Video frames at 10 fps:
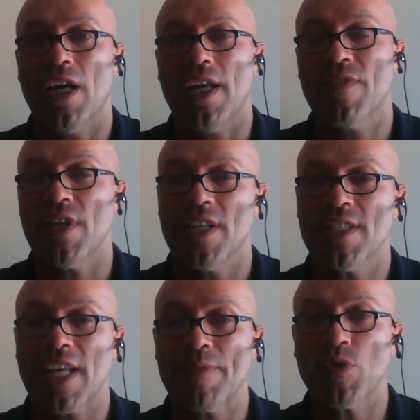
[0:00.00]

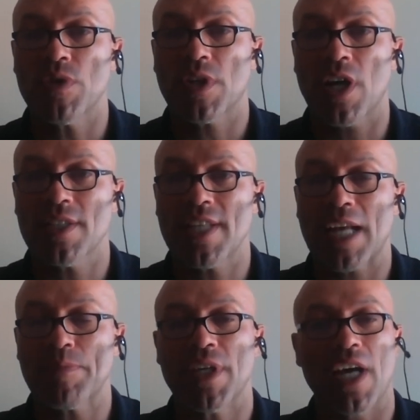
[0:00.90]
anytime you
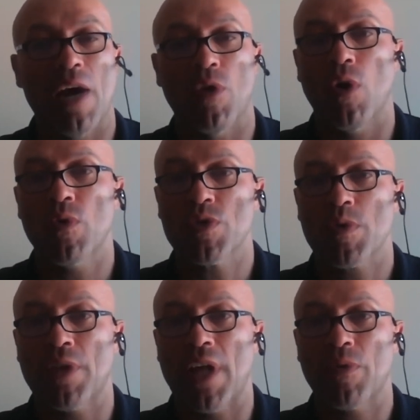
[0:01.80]
contact me, I will always
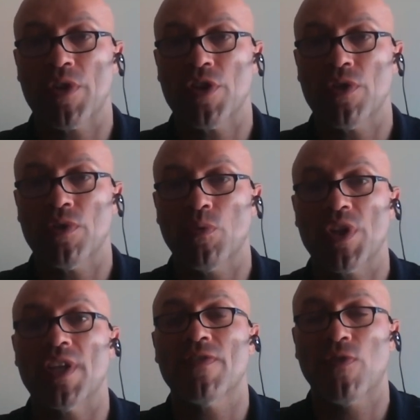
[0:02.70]
reply with you
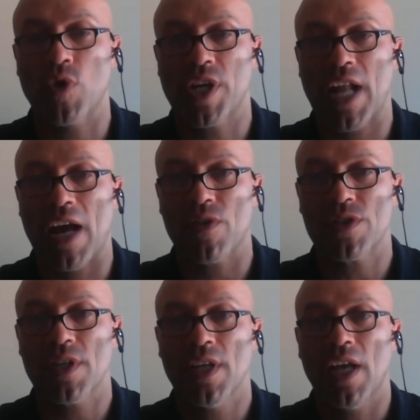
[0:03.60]
within 48
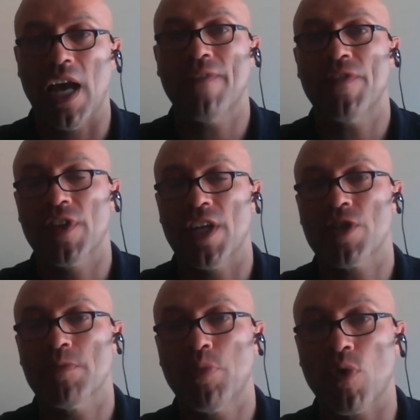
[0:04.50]
hours. I feel that
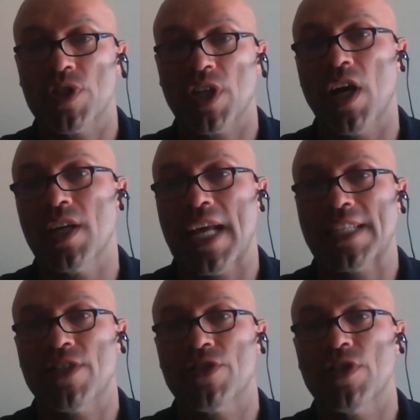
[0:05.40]
it's important to
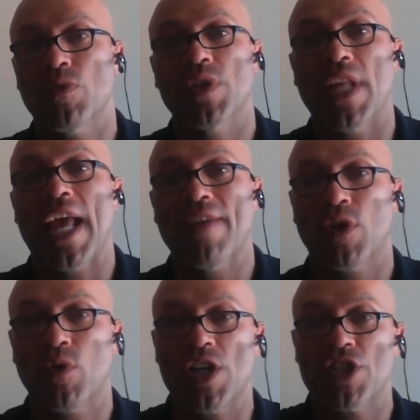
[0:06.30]
contact a student when they have a
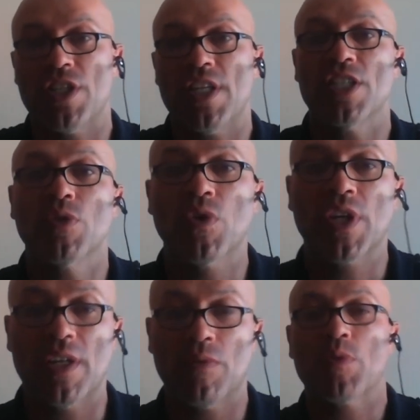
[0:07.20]
question, and you will
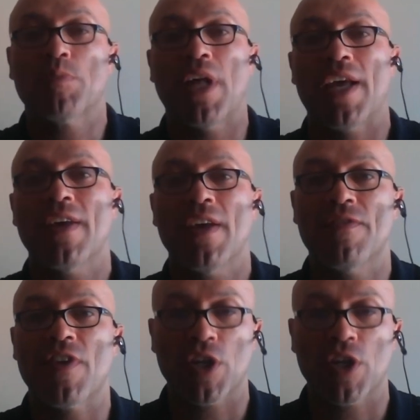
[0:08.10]
get a reply very